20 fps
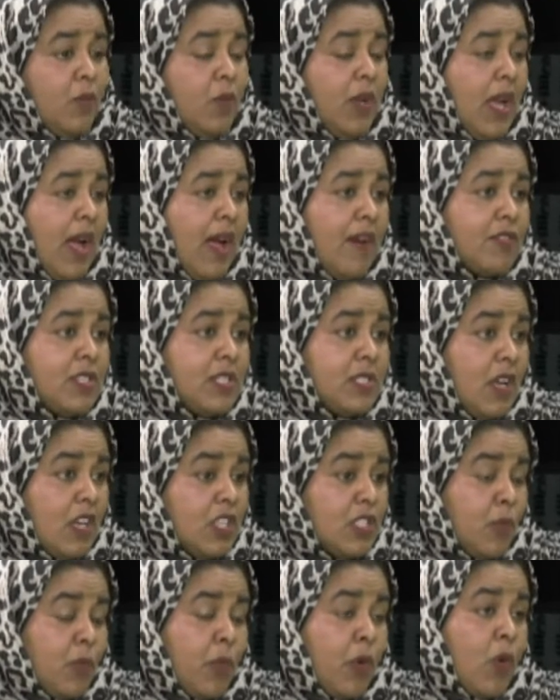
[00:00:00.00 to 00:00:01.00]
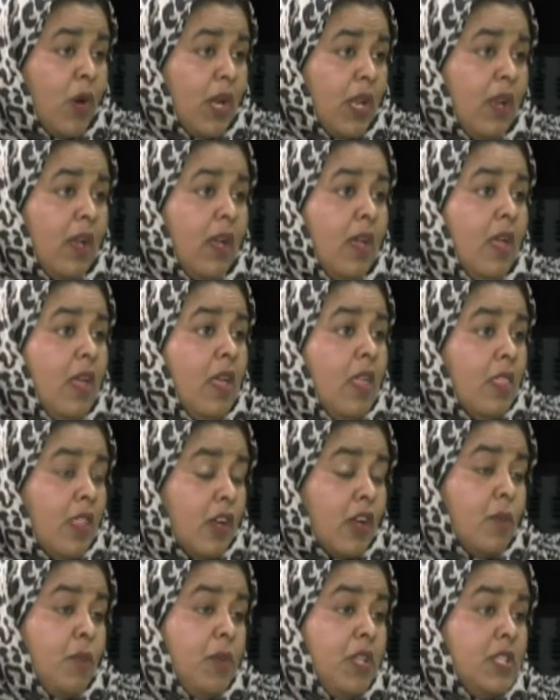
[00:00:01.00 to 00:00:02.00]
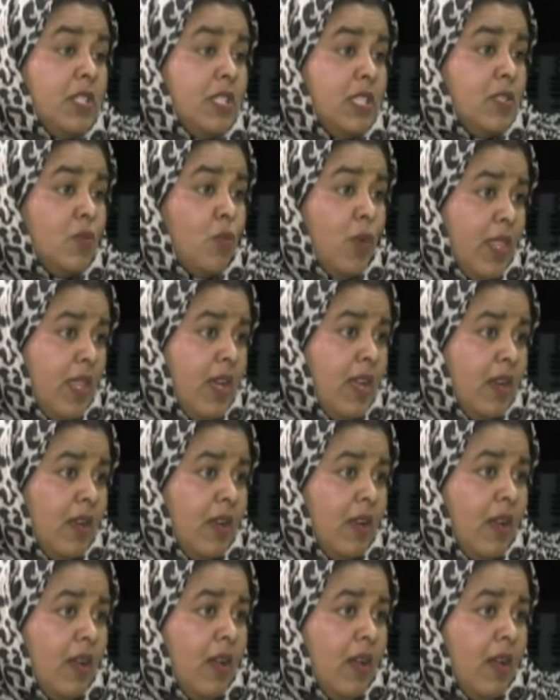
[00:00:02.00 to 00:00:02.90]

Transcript: We have to start supporting the communities within.